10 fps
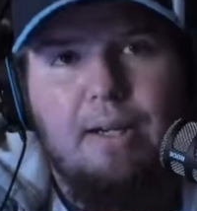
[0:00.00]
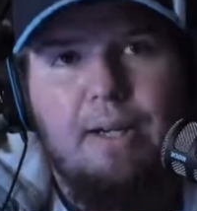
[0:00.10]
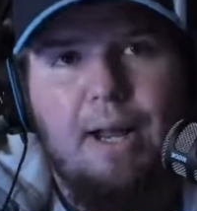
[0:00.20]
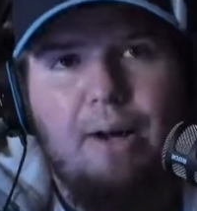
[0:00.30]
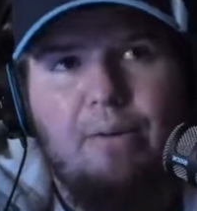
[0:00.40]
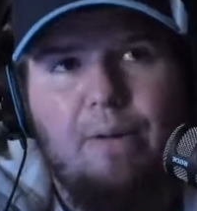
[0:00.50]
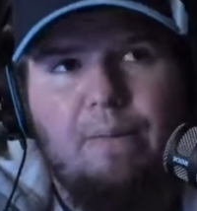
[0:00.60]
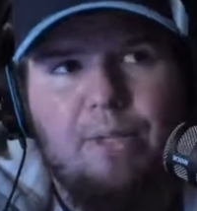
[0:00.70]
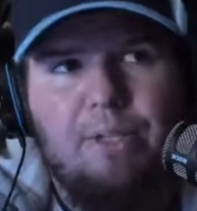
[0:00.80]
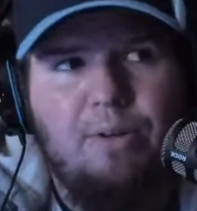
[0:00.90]
Now,
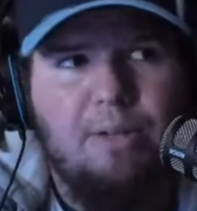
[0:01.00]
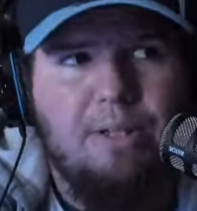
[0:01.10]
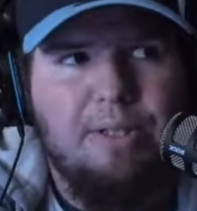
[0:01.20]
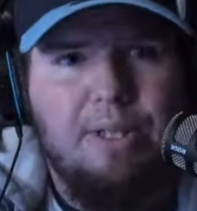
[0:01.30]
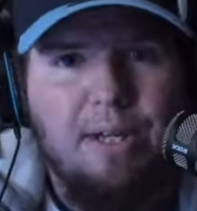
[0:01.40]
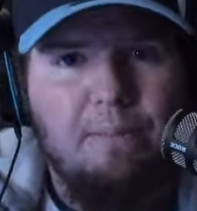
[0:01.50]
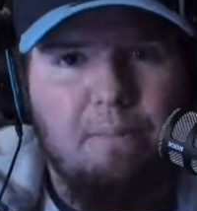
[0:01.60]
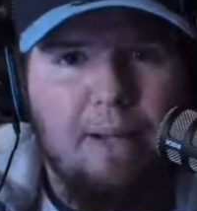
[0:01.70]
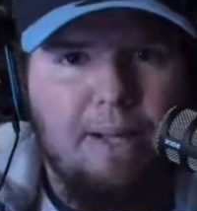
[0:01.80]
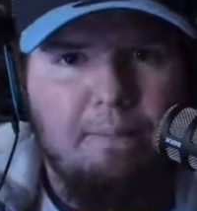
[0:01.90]
if Ahsoka's going to
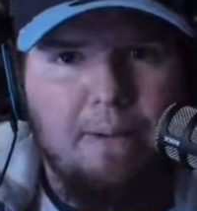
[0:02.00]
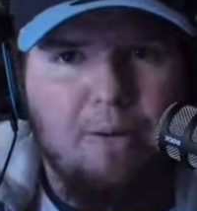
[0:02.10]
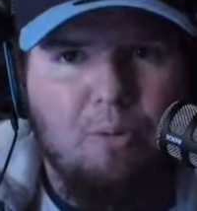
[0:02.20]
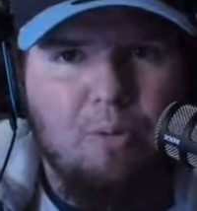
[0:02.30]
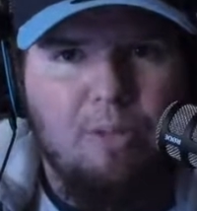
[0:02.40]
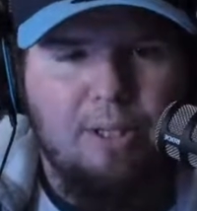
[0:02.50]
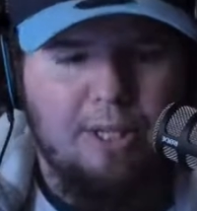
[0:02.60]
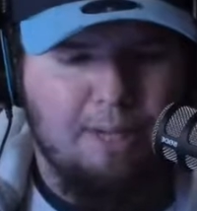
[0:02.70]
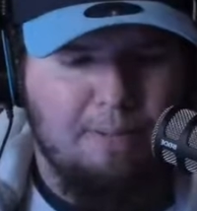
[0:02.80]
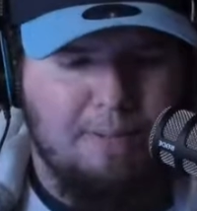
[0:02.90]
play a big role in
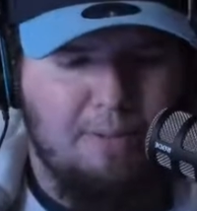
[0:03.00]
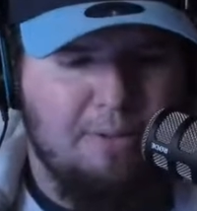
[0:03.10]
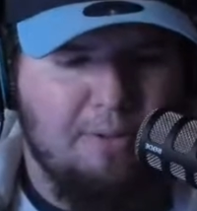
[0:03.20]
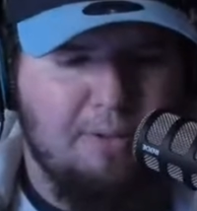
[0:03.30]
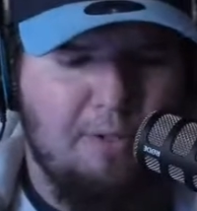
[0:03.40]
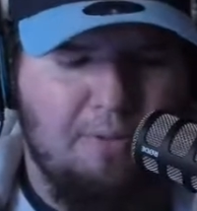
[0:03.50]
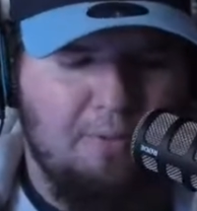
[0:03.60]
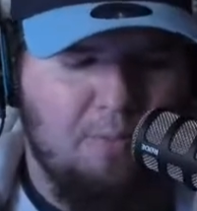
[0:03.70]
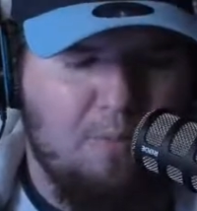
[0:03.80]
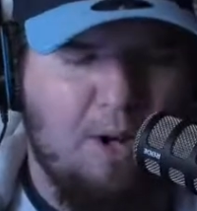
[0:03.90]
an episode or two,
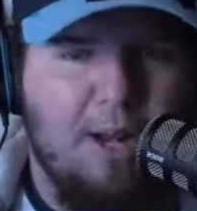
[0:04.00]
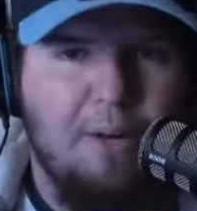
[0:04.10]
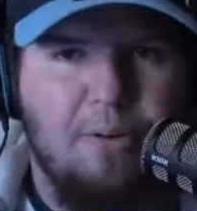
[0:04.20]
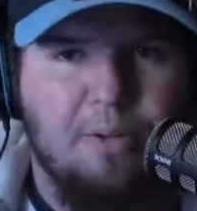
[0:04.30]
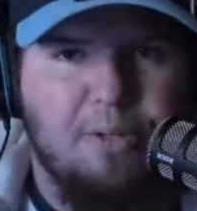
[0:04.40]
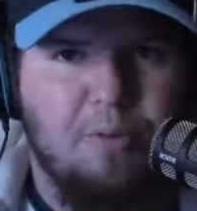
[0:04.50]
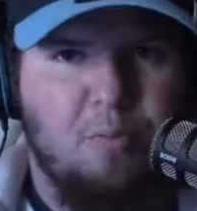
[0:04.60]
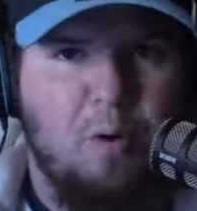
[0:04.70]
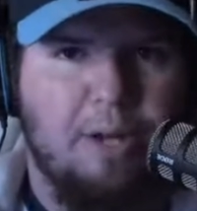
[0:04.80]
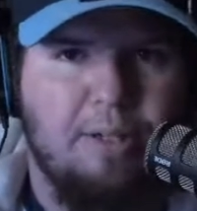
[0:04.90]
from what I know, it's just
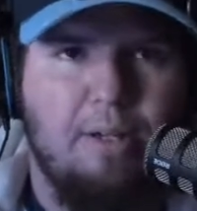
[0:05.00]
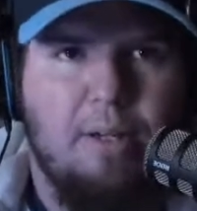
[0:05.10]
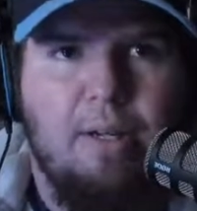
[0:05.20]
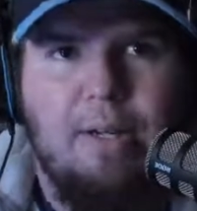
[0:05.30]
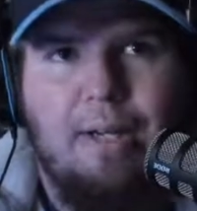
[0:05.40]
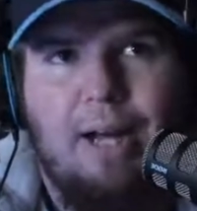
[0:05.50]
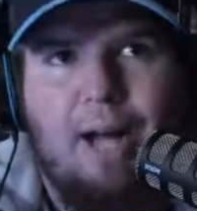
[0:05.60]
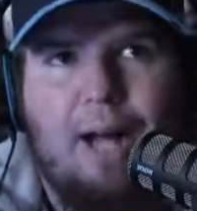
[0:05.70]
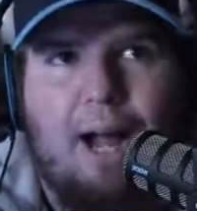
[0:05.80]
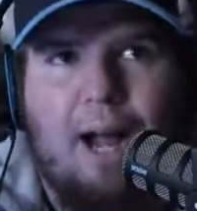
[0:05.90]
one,
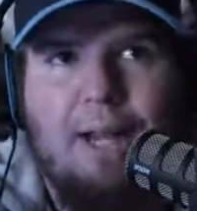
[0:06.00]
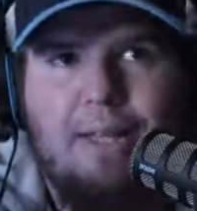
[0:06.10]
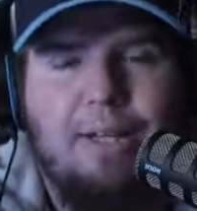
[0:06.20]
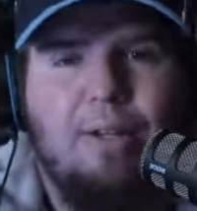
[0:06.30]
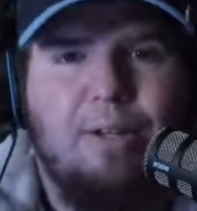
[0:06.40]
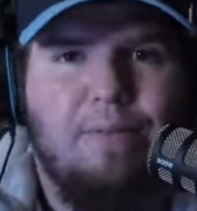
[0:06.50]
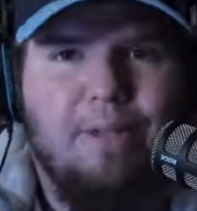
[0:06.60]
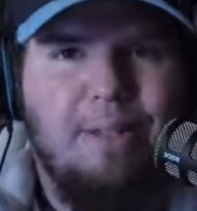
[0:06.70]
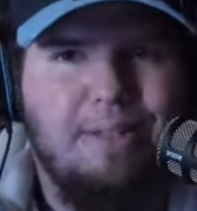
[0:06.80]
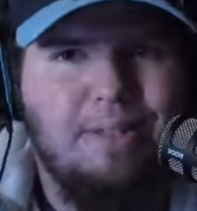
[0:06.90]
I think you could have
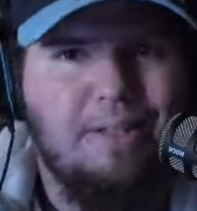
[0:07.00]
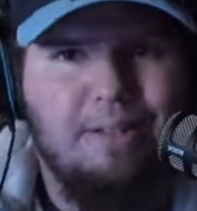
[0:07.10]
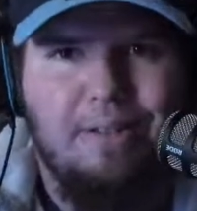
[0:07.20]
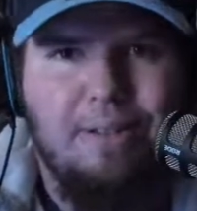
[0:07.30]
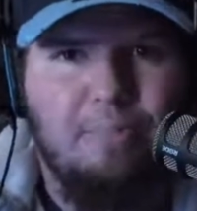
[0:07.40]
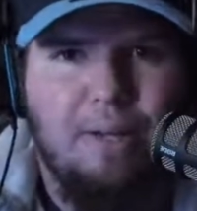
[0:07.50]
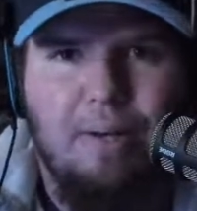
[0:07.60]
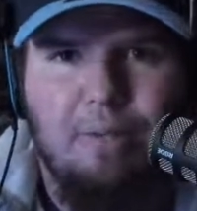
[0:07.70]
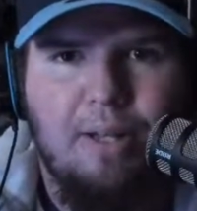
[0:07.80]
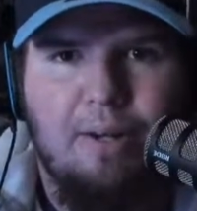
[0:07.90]
teased it. It's been
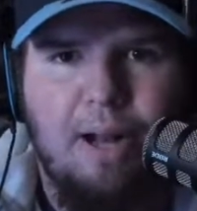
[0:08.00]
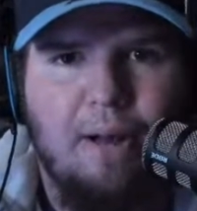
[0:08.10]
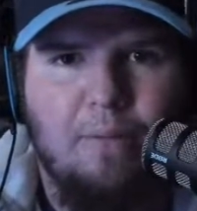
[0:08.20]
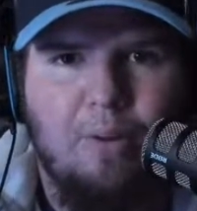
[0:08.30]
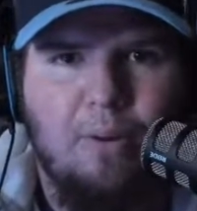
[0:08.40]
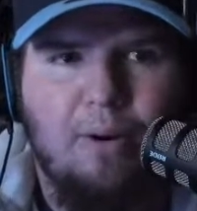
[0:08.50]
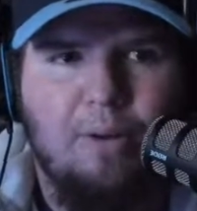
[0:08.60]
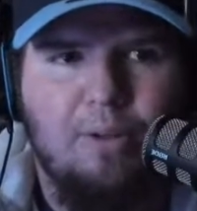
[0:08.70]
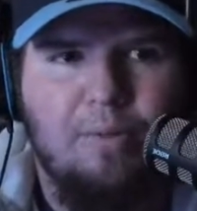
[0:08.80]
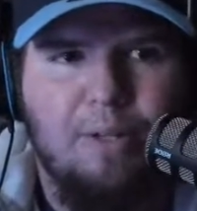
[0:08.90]
out there everywhere,
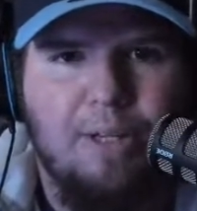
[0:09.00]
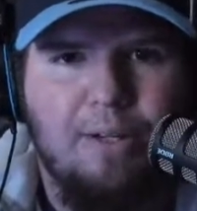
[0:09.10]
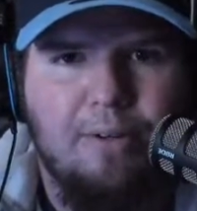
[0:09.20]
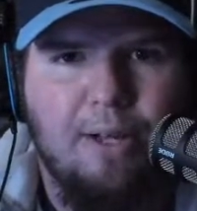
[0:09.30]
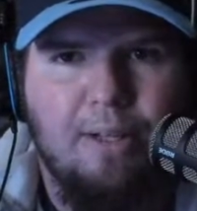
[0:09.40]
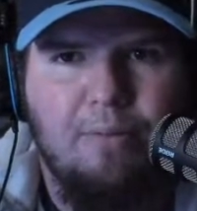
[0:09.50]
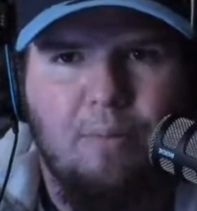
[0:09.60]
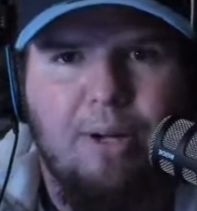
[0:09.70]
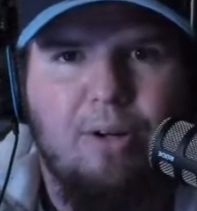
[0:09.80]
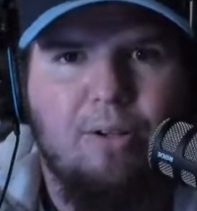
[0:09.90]
all over the internet.
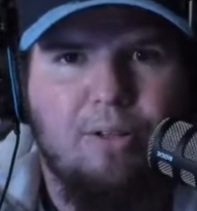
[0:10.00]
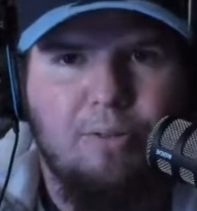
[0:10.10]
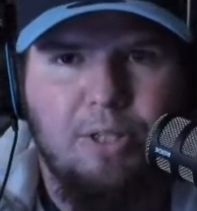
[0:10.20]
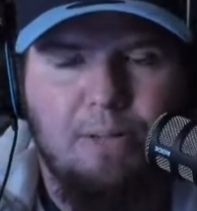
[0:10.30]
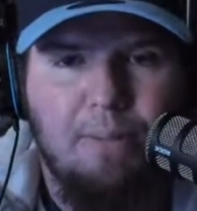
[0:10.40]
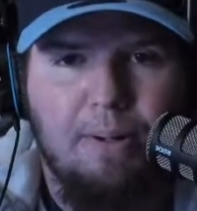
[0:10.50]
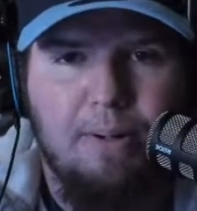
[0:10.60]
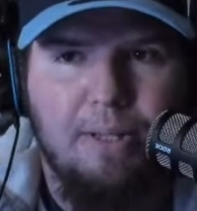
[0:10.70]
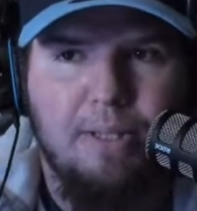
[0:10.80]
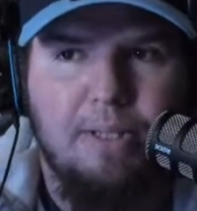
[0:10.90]
We all know she's
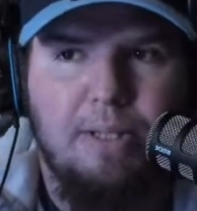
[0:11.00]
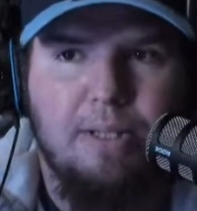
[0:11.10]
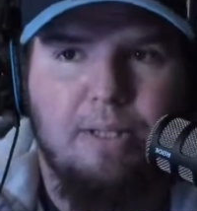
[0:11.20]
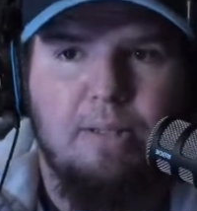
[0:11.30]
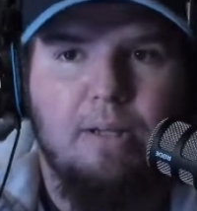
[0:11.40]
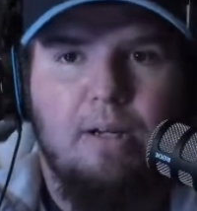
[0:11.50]
appearing this season.